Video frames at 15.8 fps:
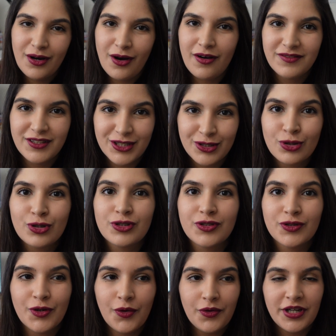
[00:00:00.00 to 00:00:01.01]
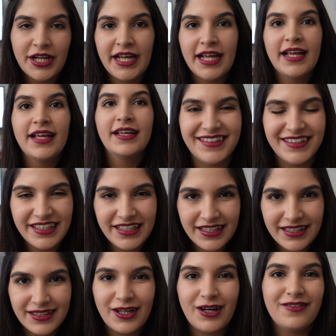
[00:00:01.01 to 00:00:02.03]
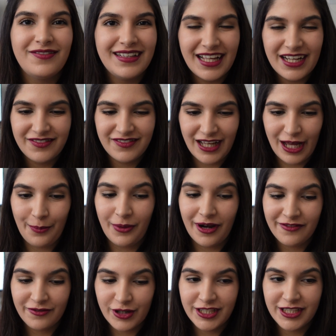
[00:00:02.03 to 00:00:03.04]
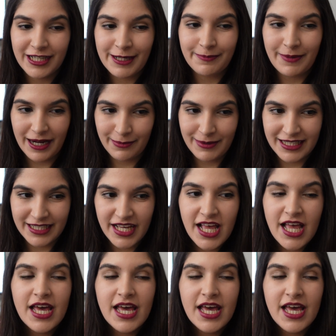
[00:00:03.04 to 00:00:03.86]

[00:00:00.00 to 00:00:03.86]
of the short story The Deal of a Lifetime by Frederick Backman.